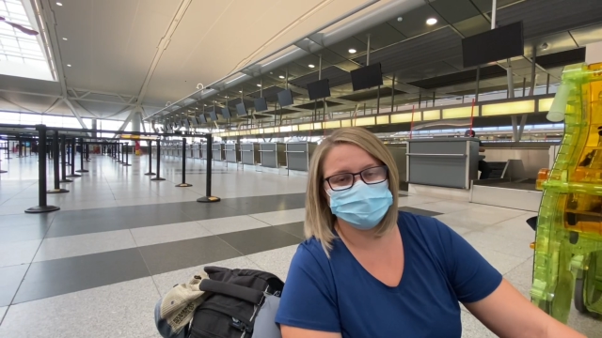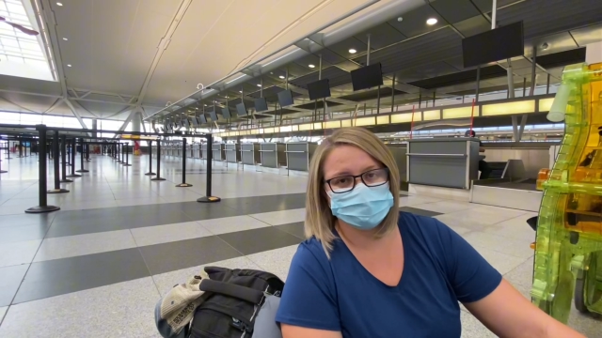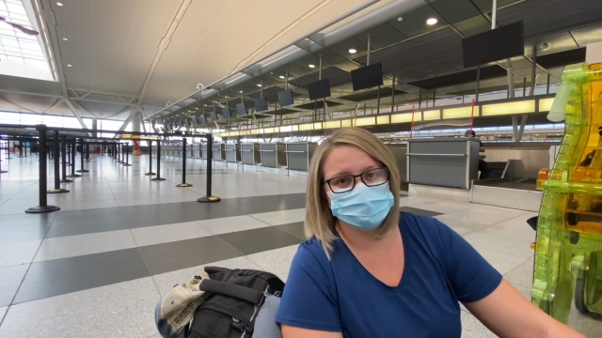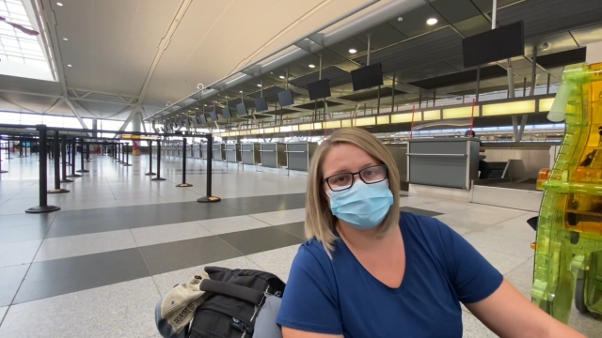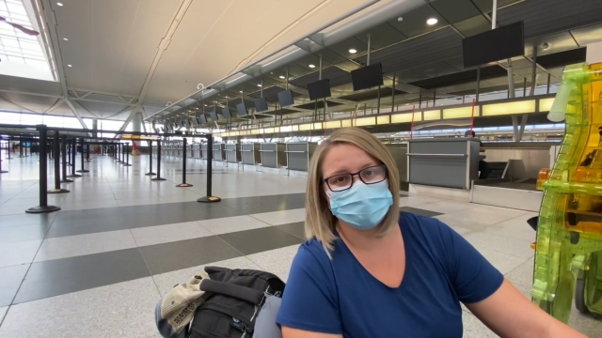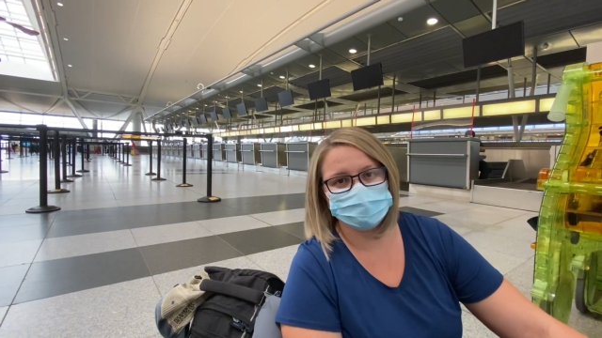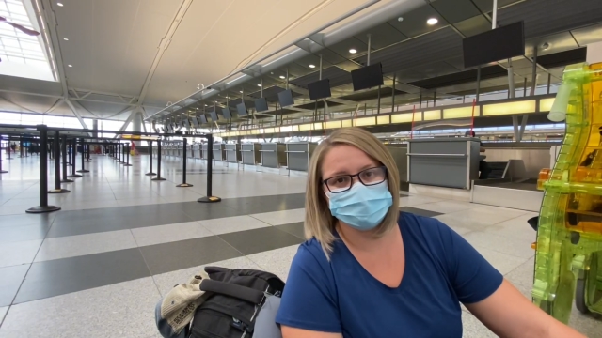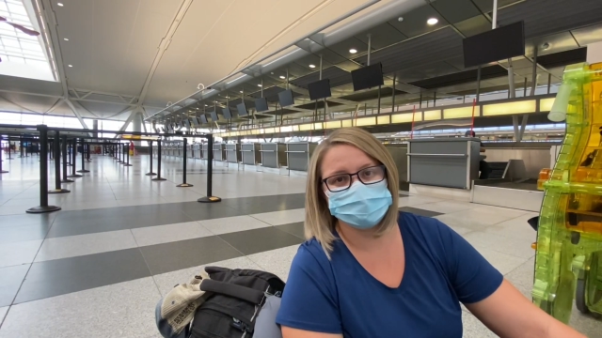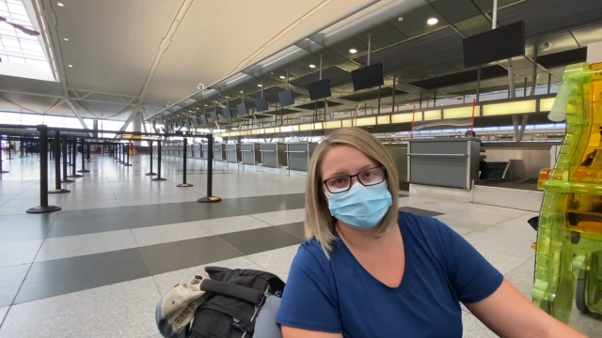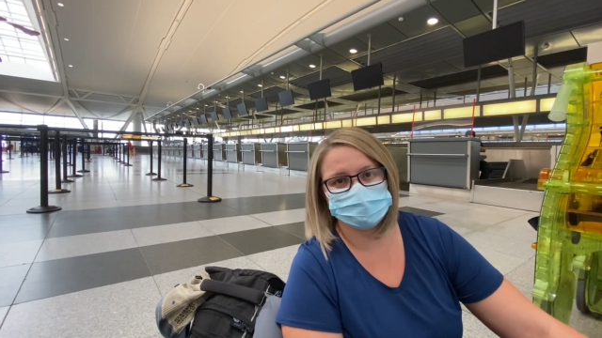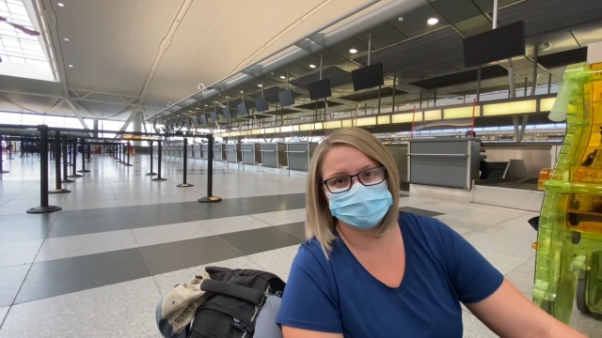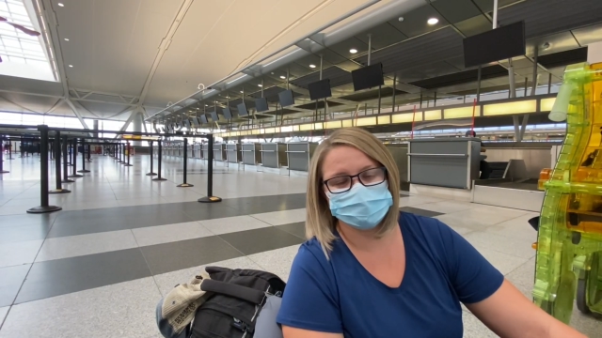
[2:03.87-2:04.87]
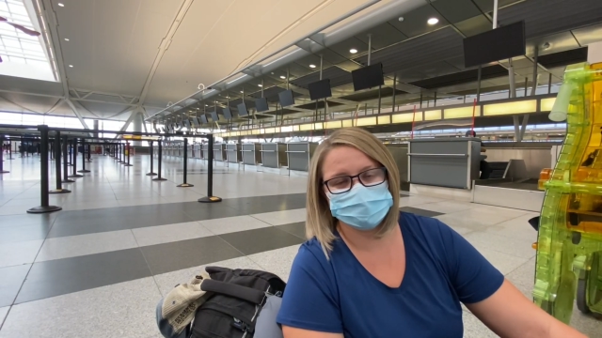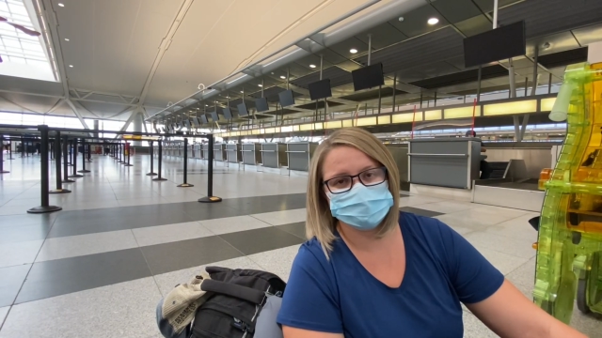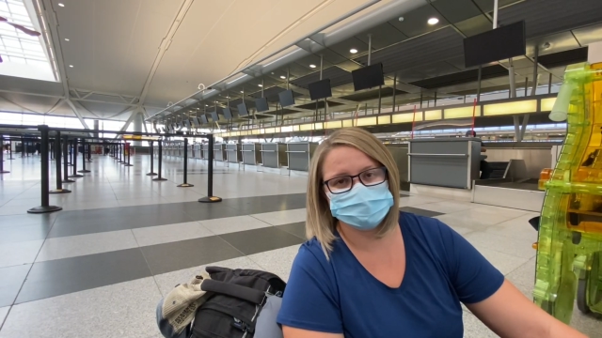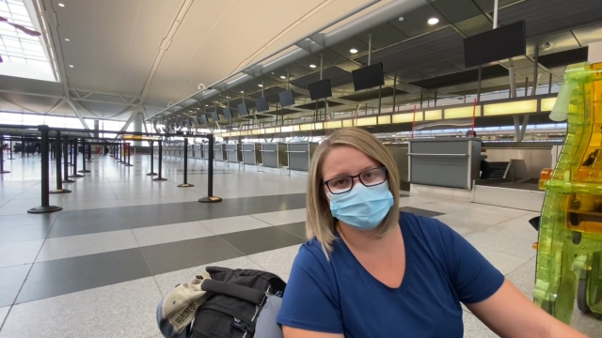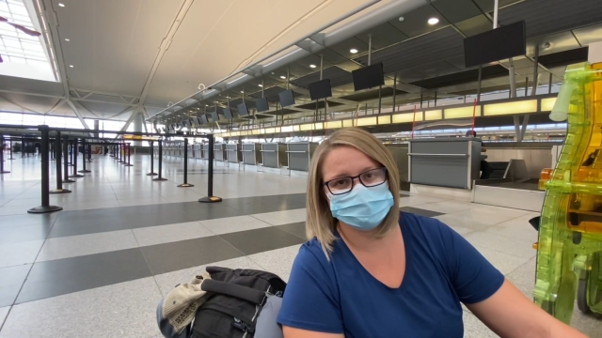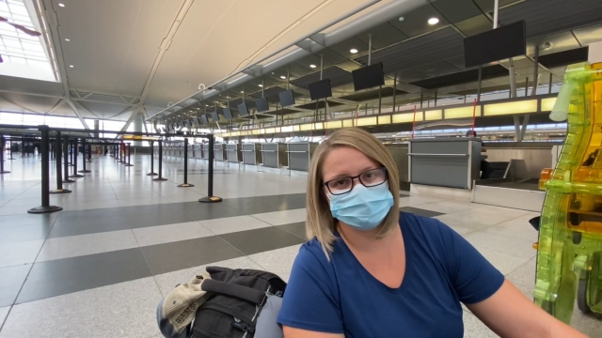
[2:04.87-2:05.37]
you can travel with a
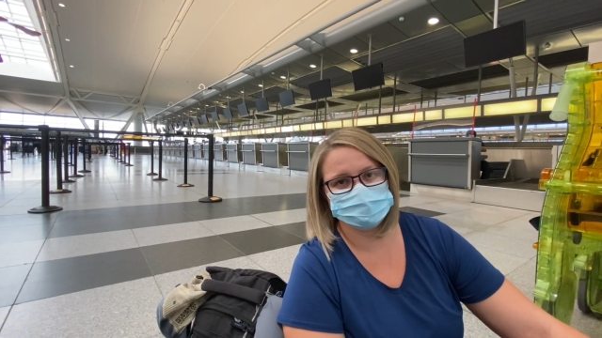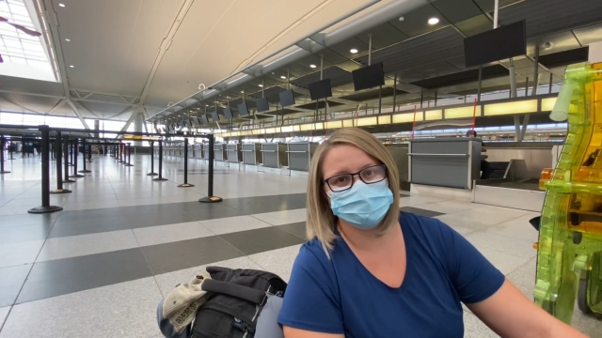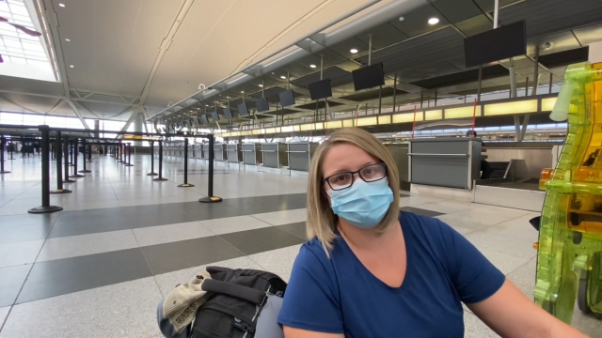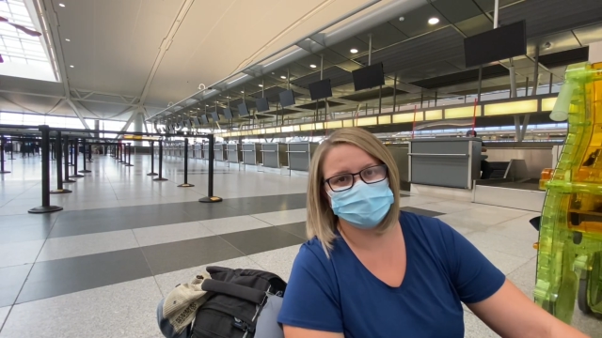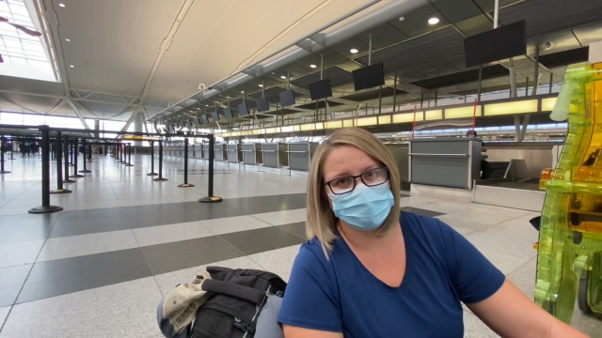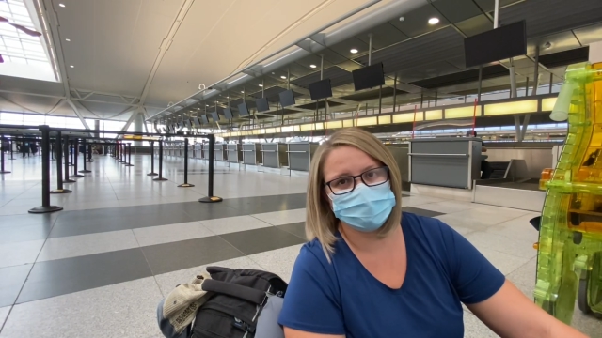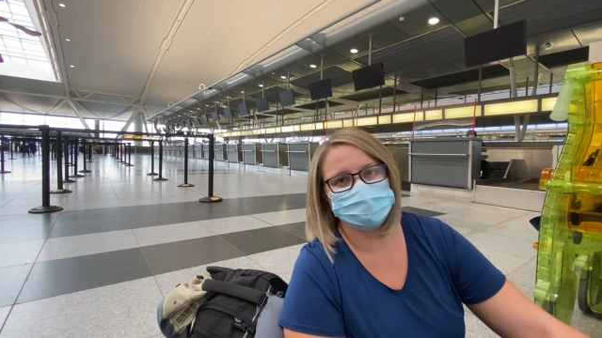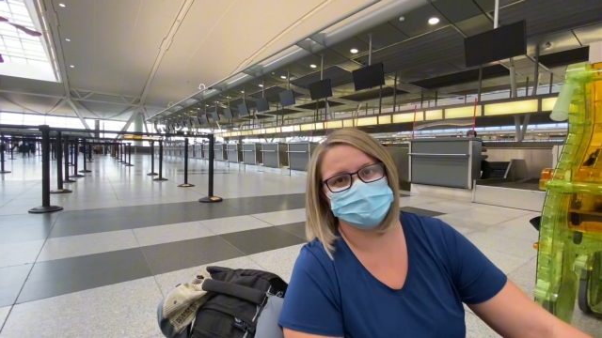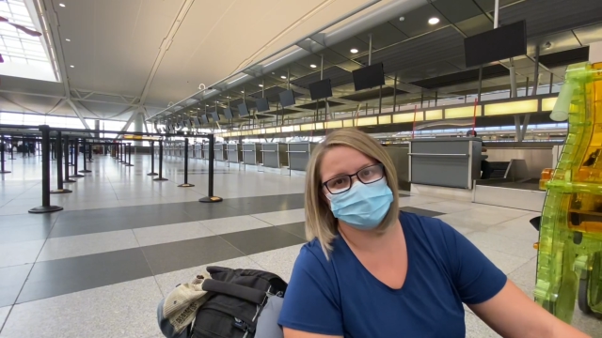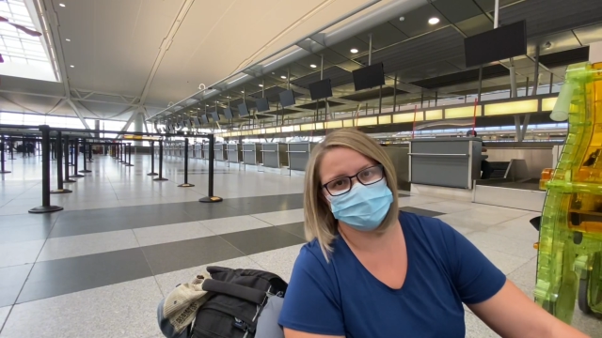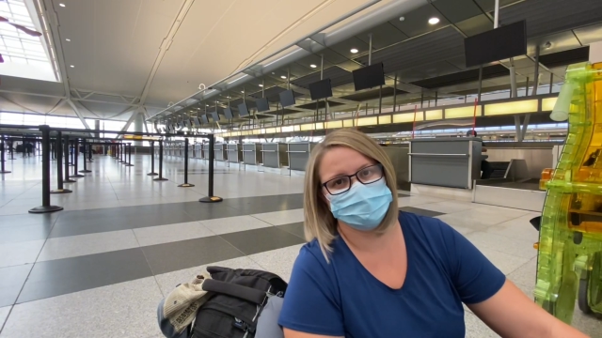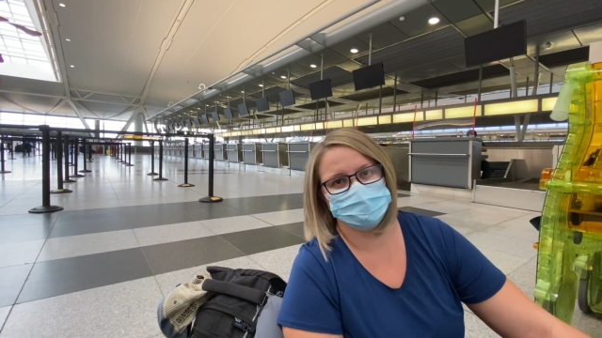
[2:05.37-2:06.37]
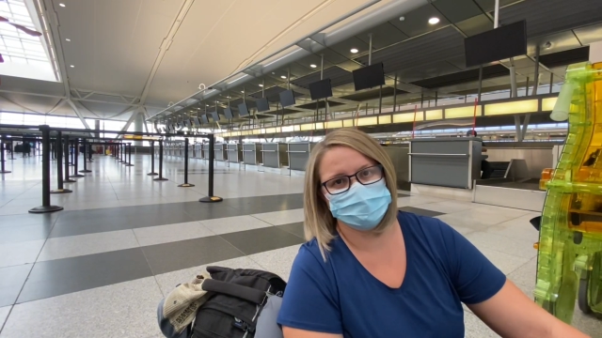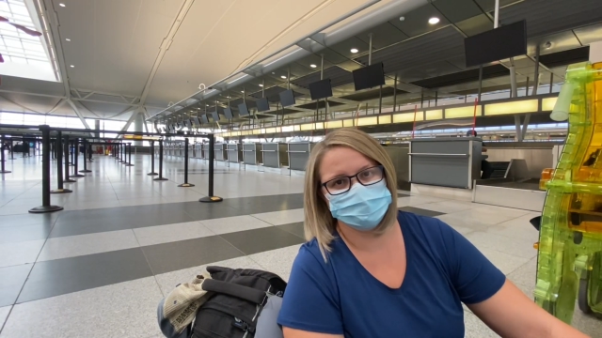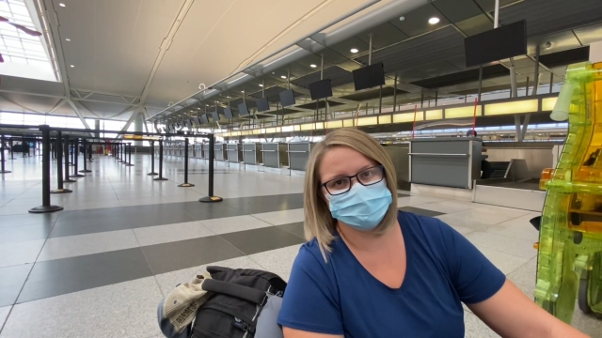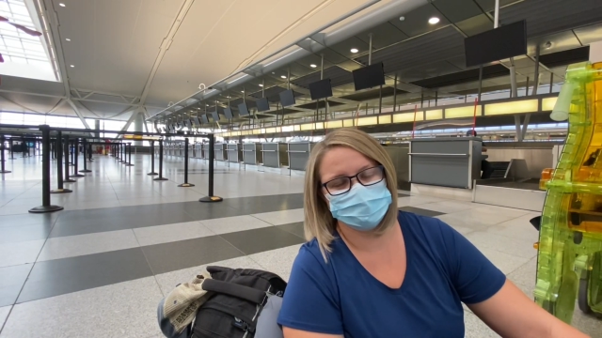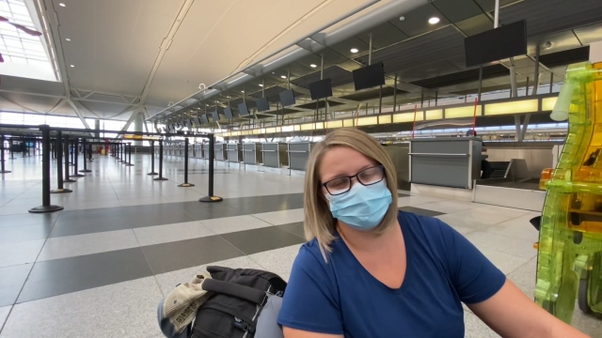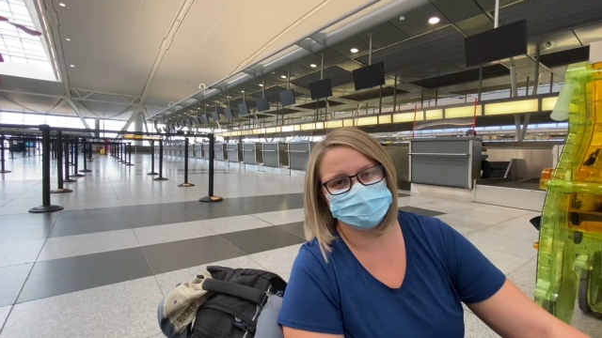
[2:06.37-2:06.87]
Croatian citizen without a prepaid
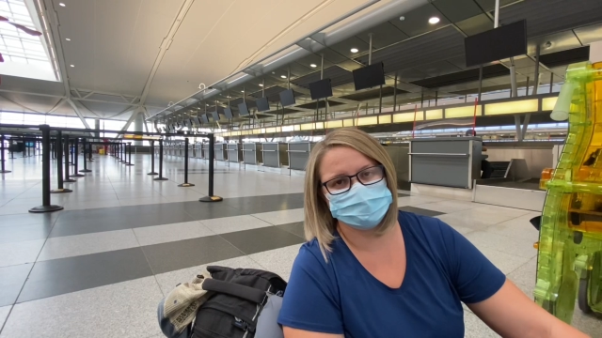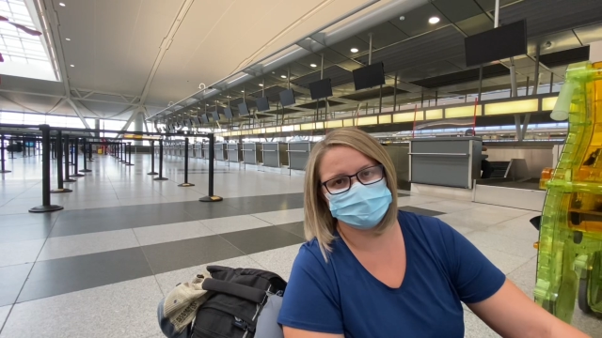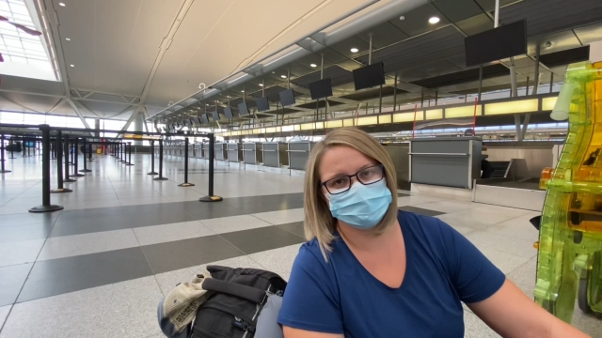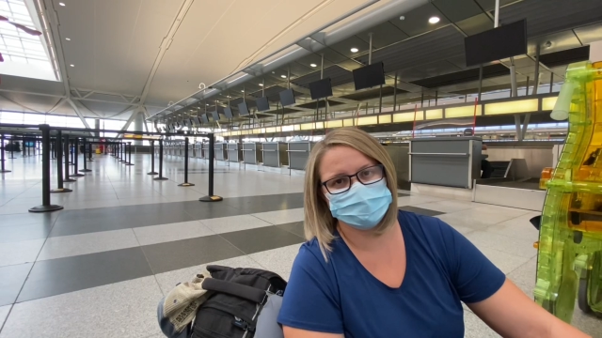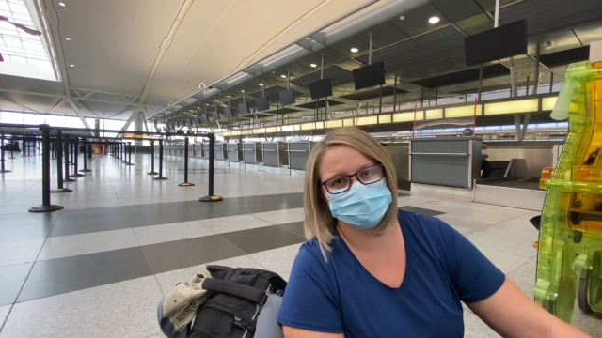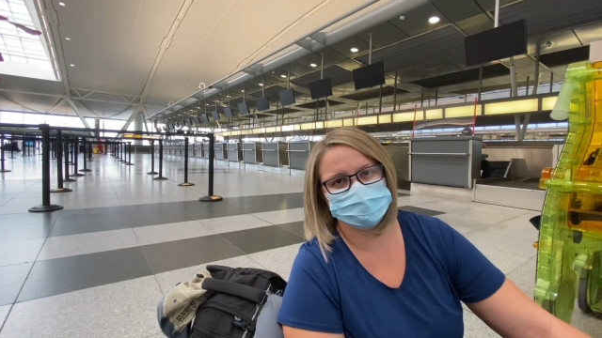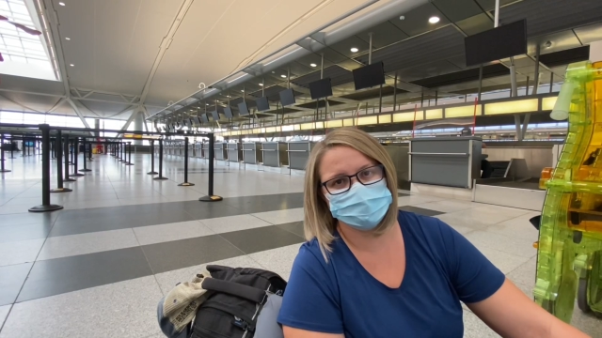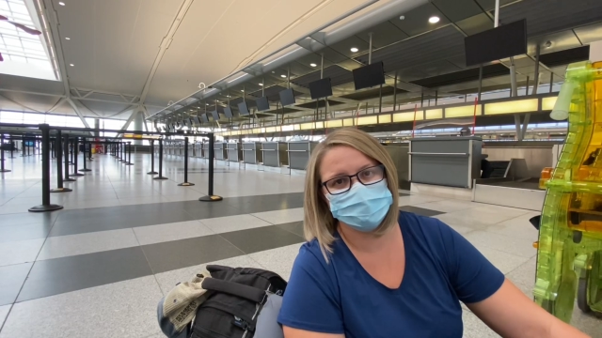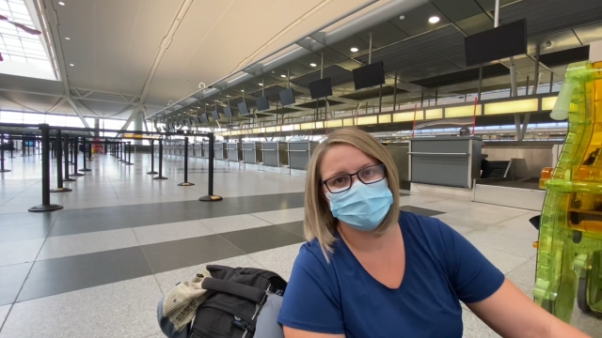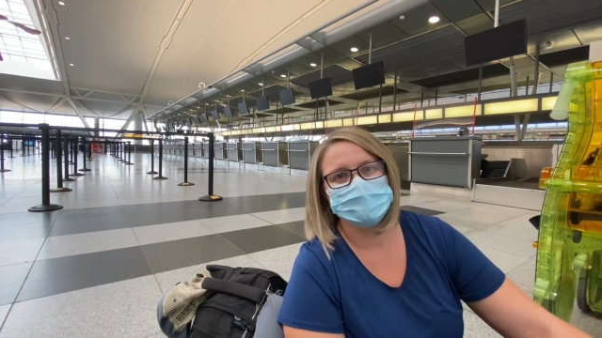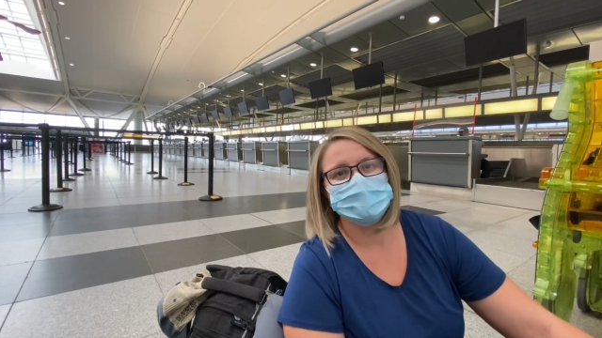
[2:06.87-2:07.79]
hotel reservation.